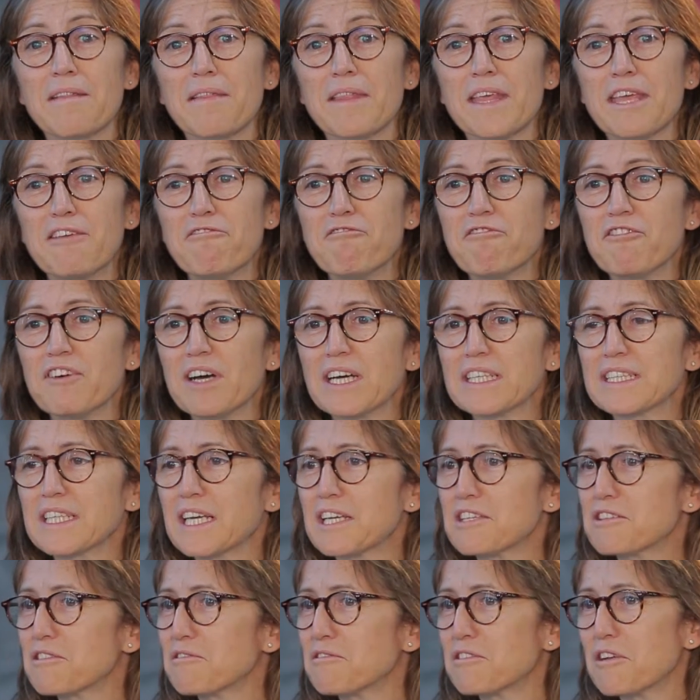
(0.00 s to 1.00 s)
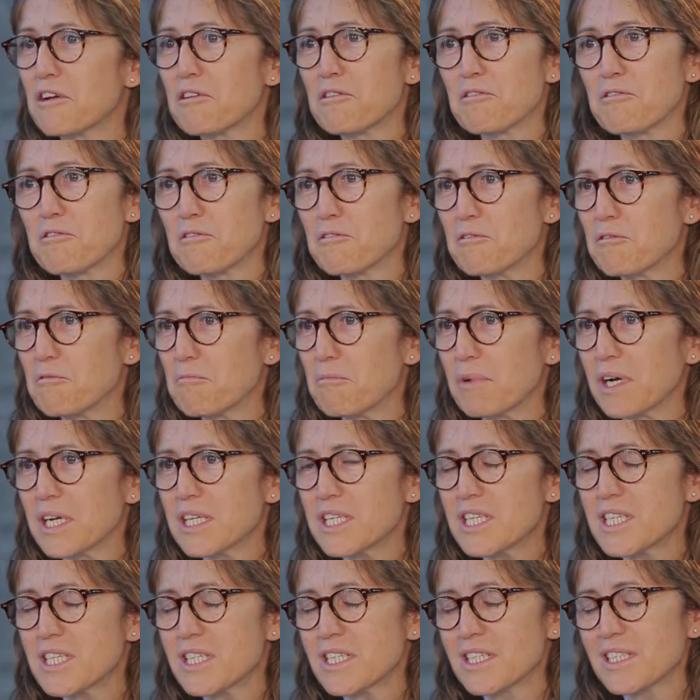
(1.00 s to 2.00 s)
In fact, I don't know
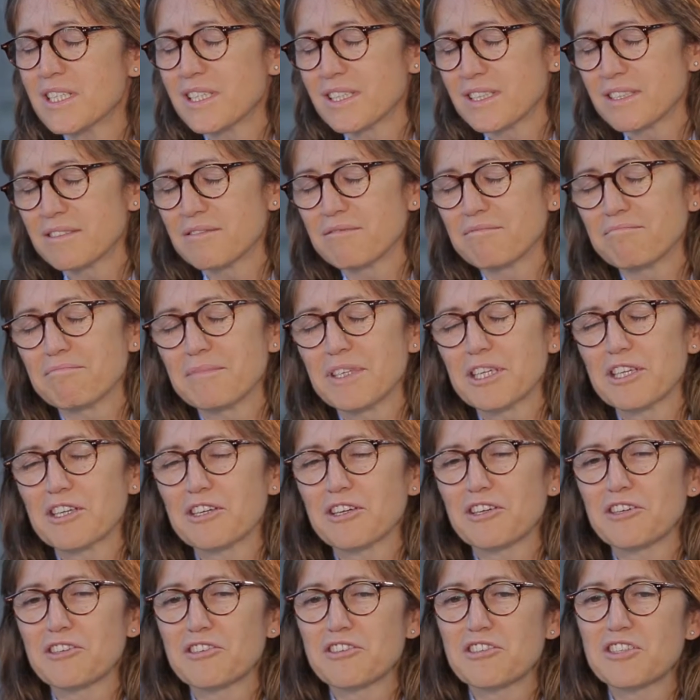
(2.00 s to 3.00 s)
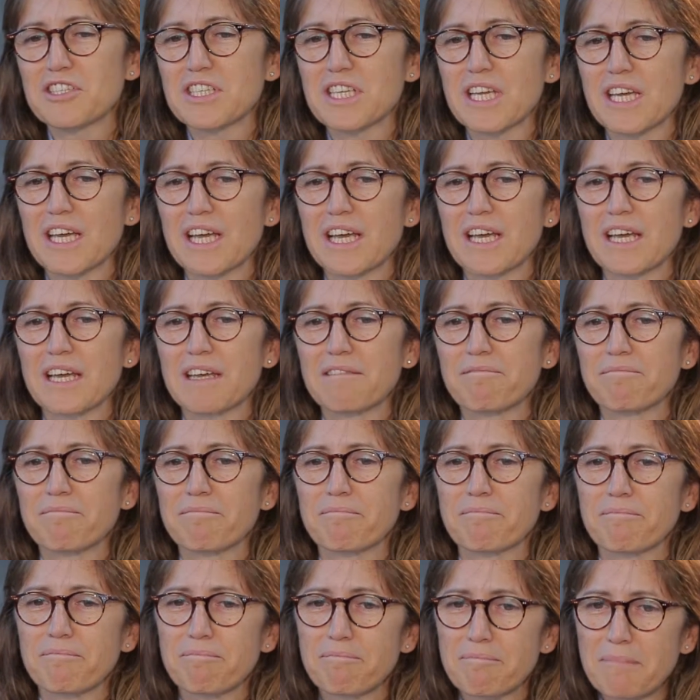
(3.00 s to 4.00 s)
much because
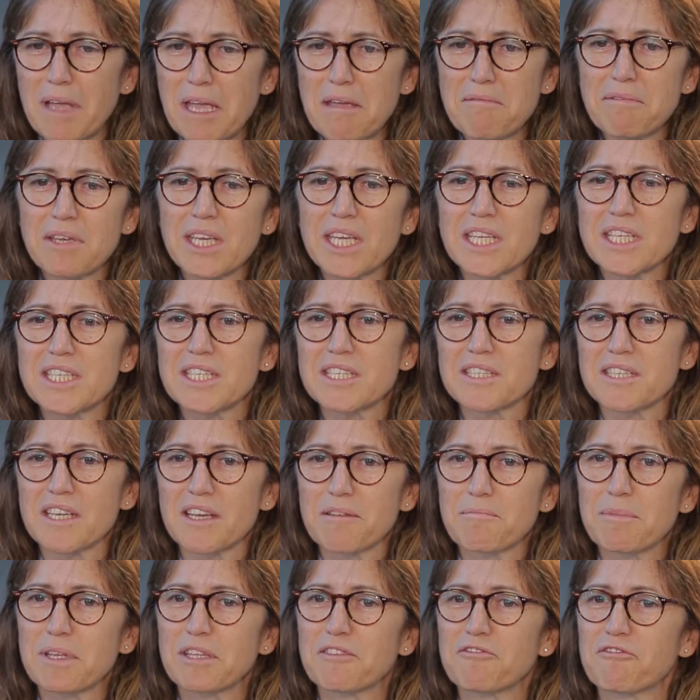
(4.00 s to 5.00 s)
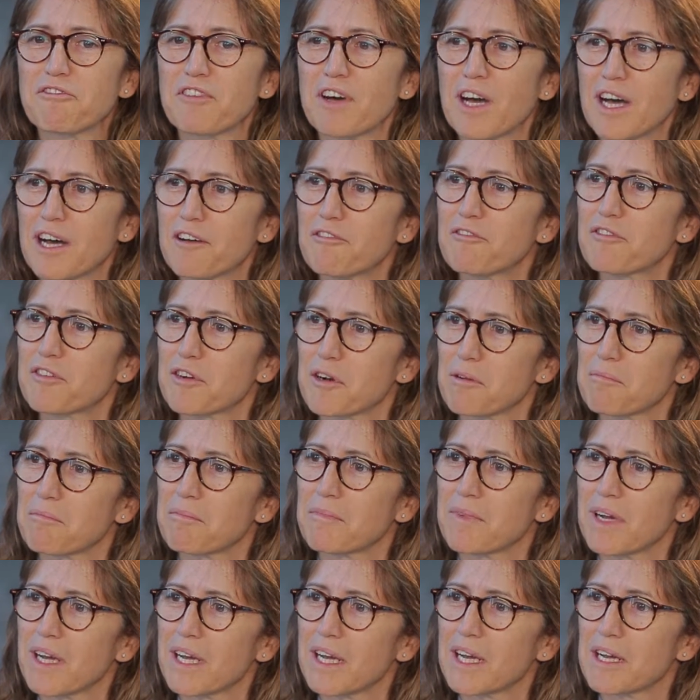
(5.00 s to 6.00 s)
maybe it's a bit far
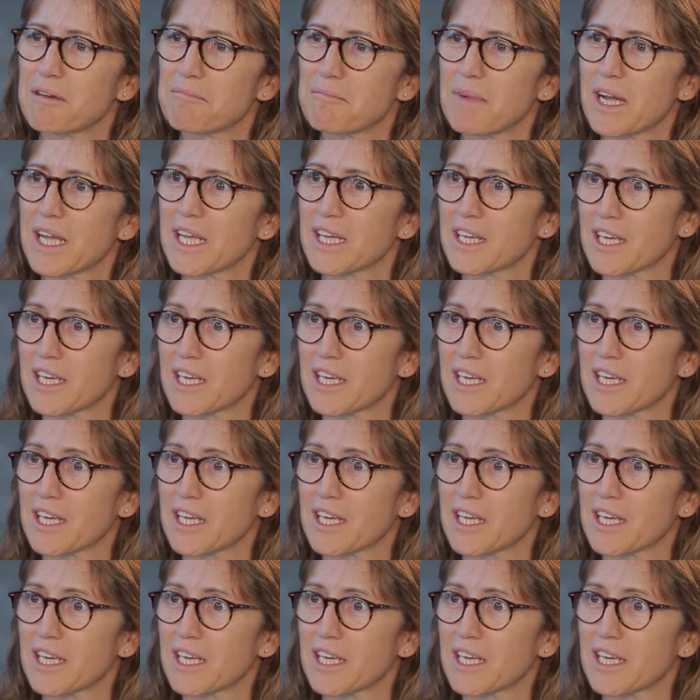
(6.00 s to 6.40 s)
from my